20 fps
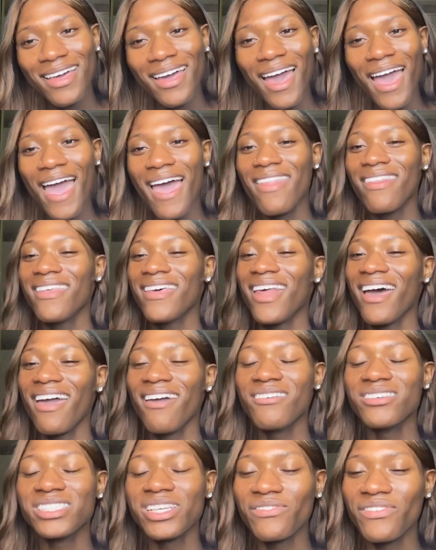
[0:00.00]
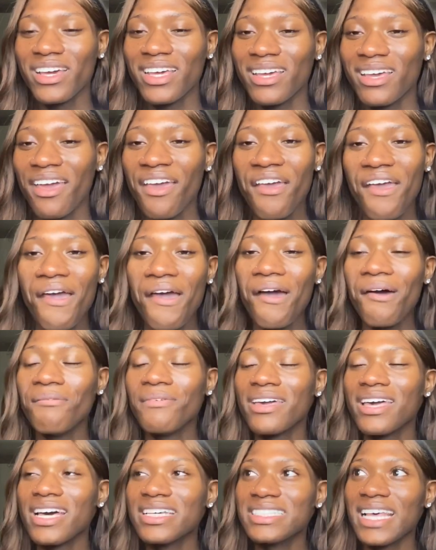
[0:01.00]
And then it was so funny
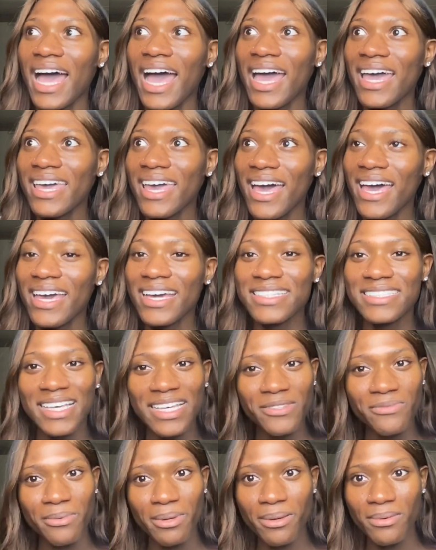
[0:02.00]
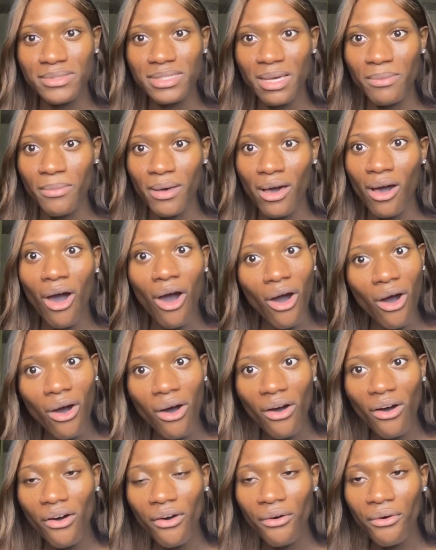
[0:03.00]
because I got a text from him talking about,
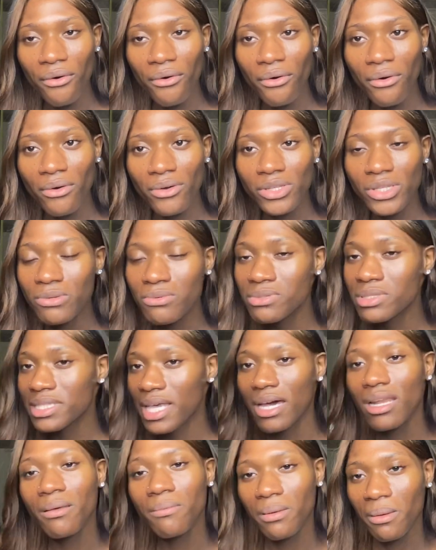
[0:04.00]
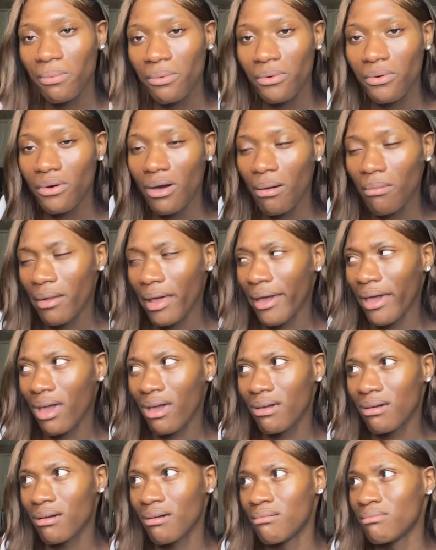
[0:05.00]
oh, you was telling people. I'm
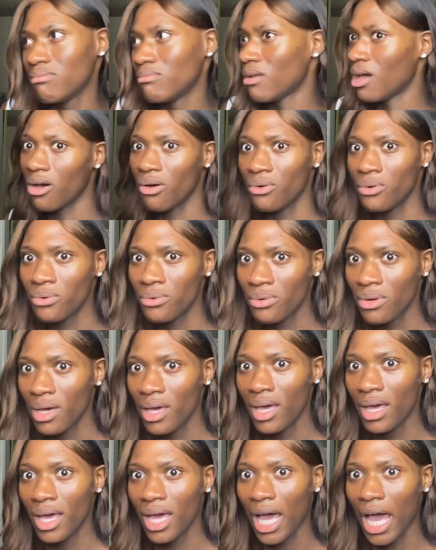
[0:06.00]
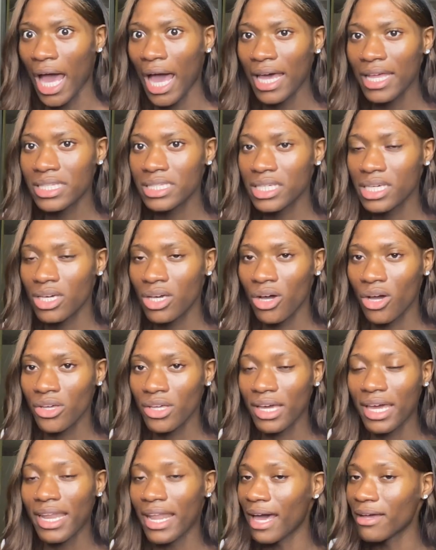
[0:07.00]
like, no, I said,
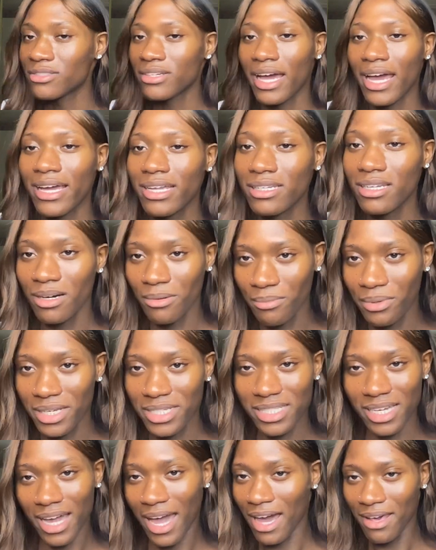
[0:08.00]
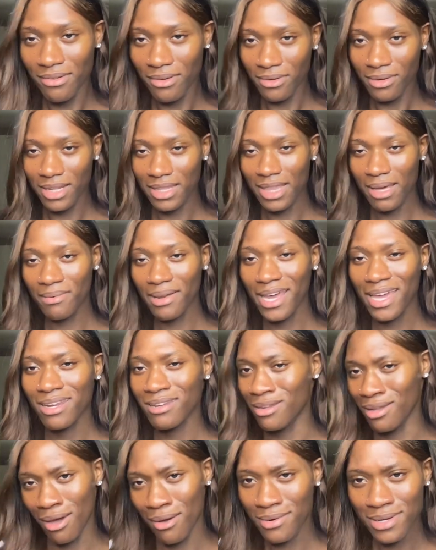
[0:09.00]
and I try to act dumb, bitch. Like, I don't know nothing. I'm like,
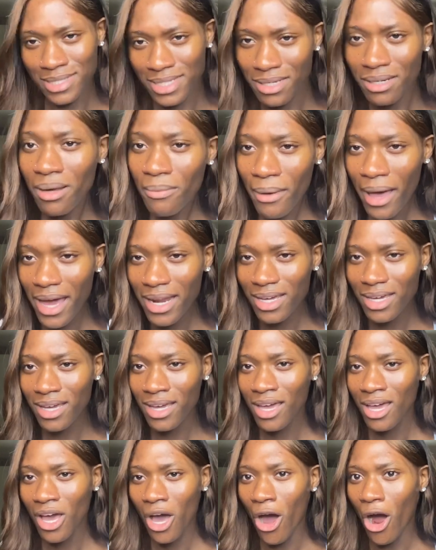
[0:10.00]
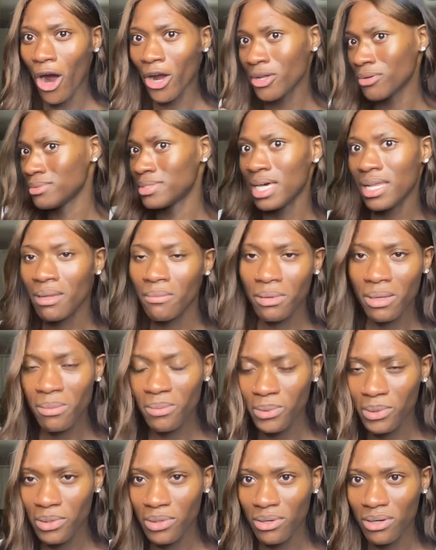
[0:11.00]
no, I do not tell nobody. Are you telling
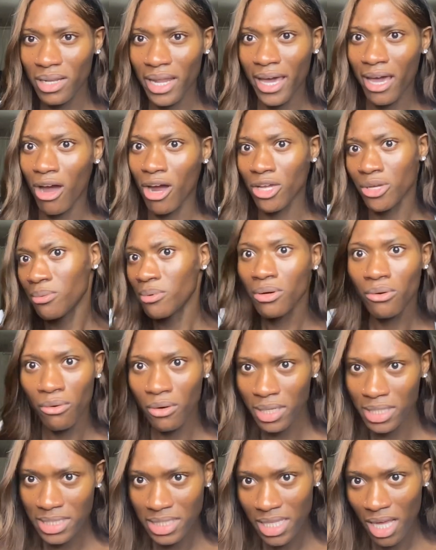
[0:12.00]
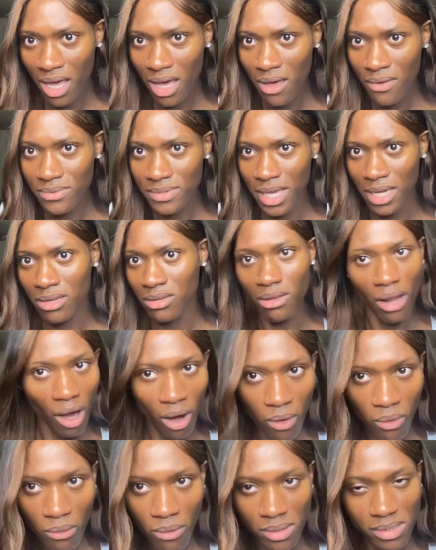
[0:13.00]
people? Like, are you recording stuff? It's like,
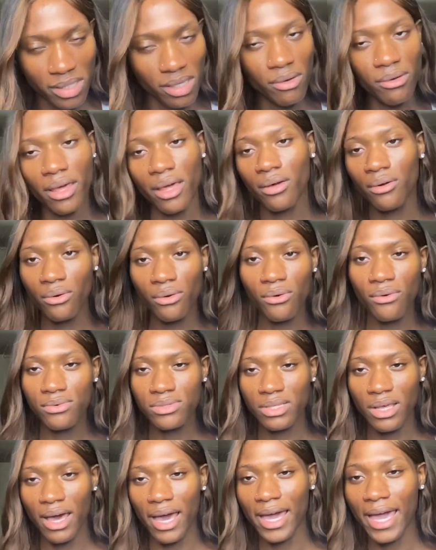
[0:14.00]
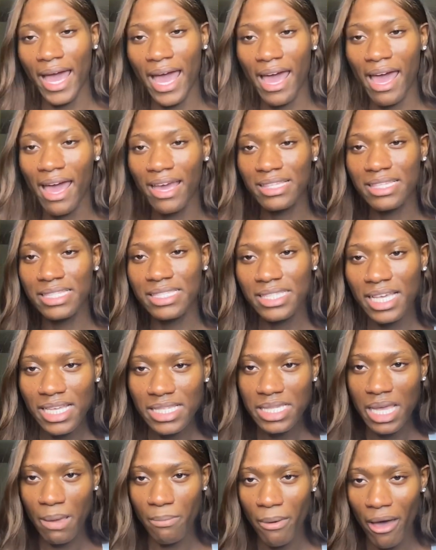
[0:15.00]
no. I was like, okay, cool. So I, I, had to sex
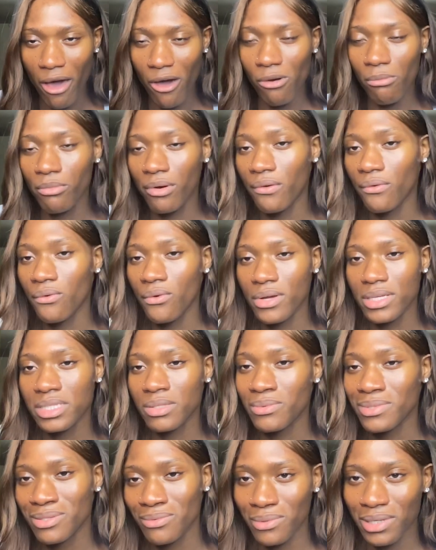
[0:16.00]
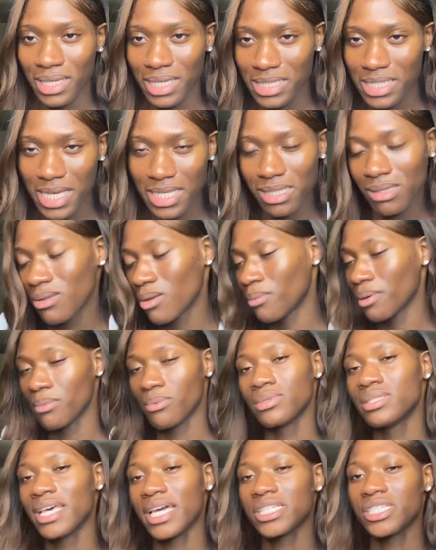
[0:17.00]
tape out. But of course, it wasn't really a sex. You know,
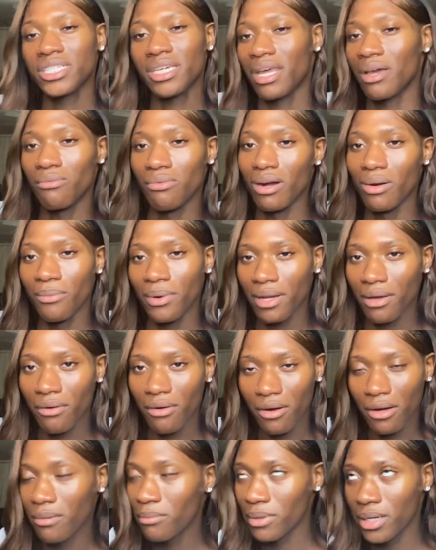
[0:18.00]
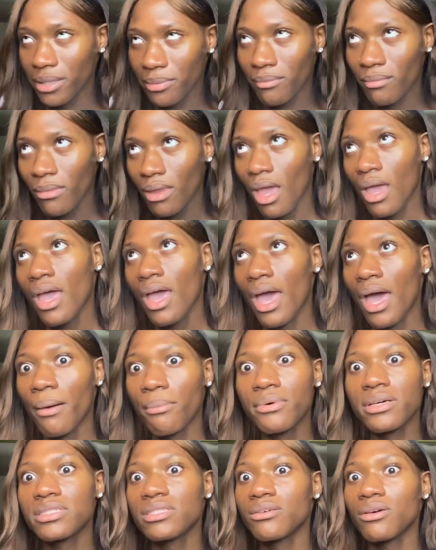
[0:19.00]
people text you and they run with a girl. But
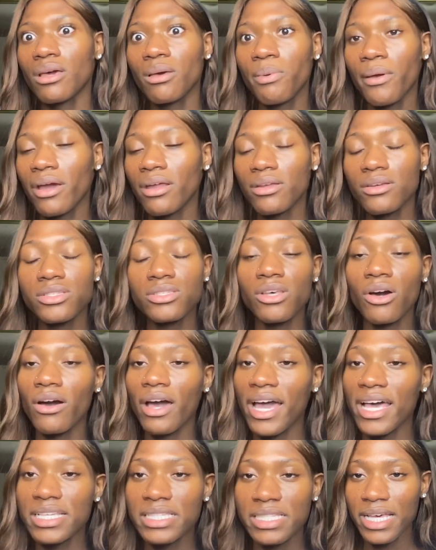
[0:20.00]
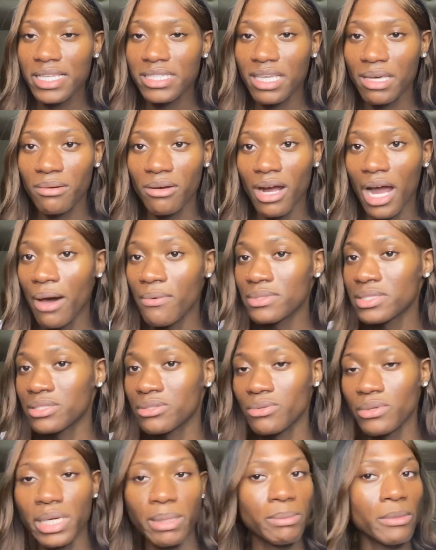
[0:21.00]
because apparently this whole ass tape girl, I was the
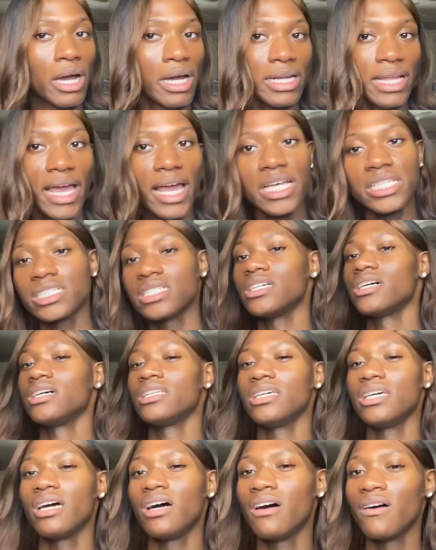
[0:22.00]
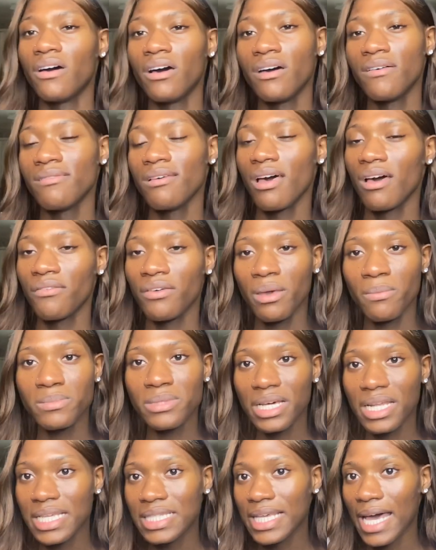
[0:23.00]
new Kim Kardashian, honey, of, of, of KIPP
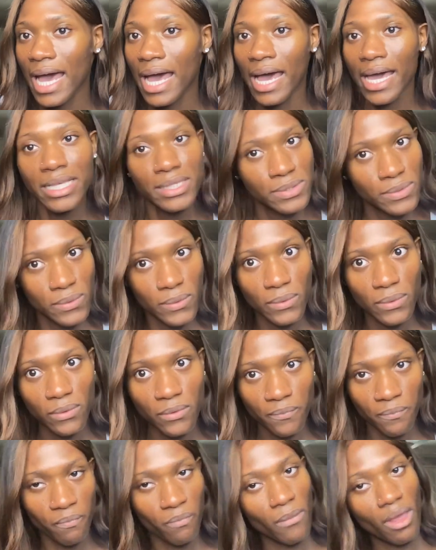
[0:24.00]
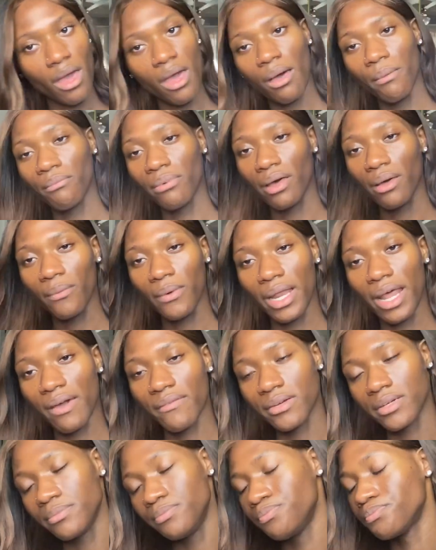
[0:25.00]
inside high school. But
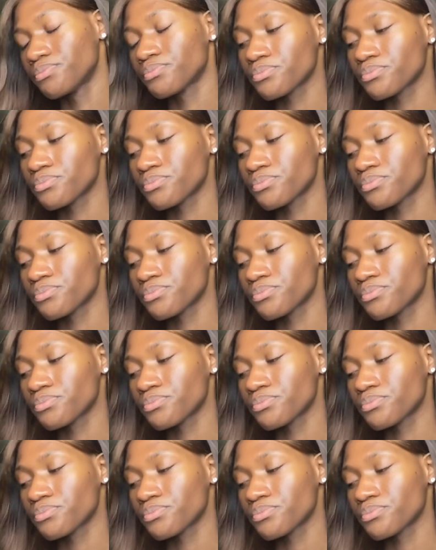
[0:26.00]
whatever.